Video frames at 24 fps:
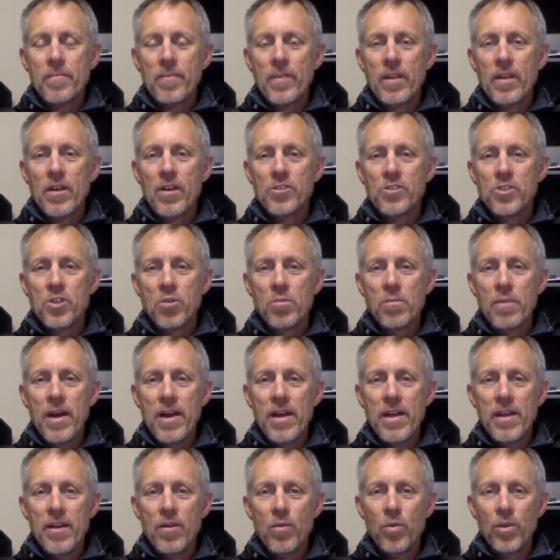also
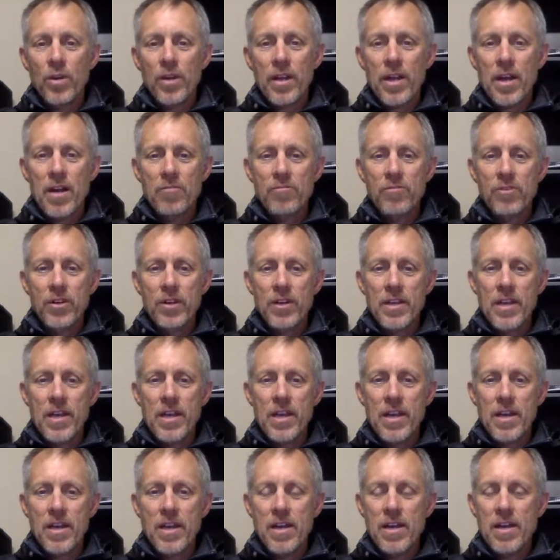my workout for
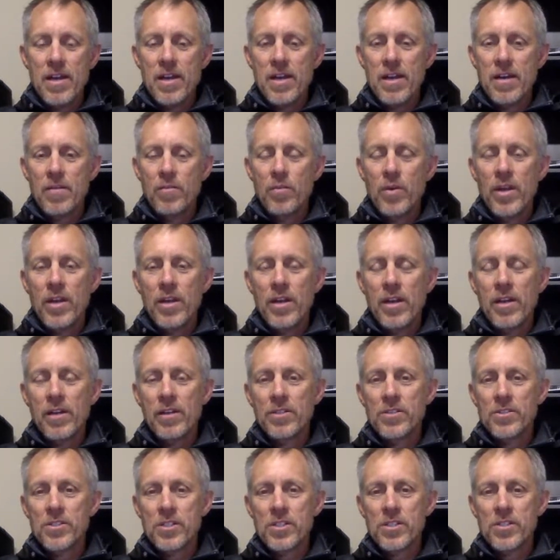today, weighed
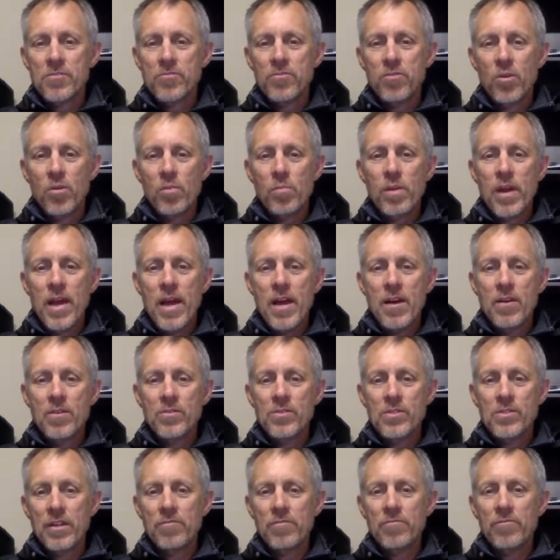164
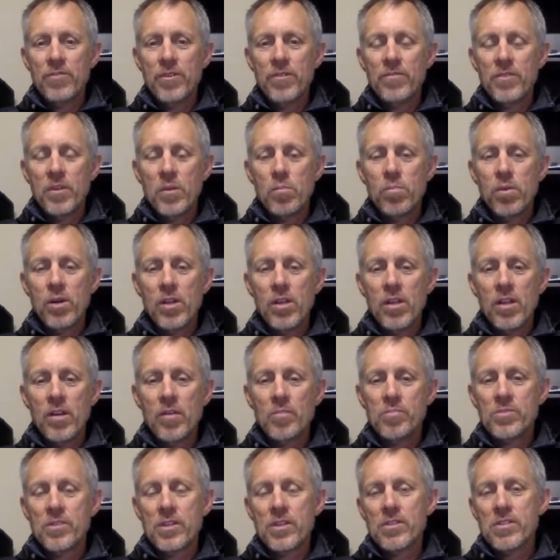pounds, did 50 pull-ups.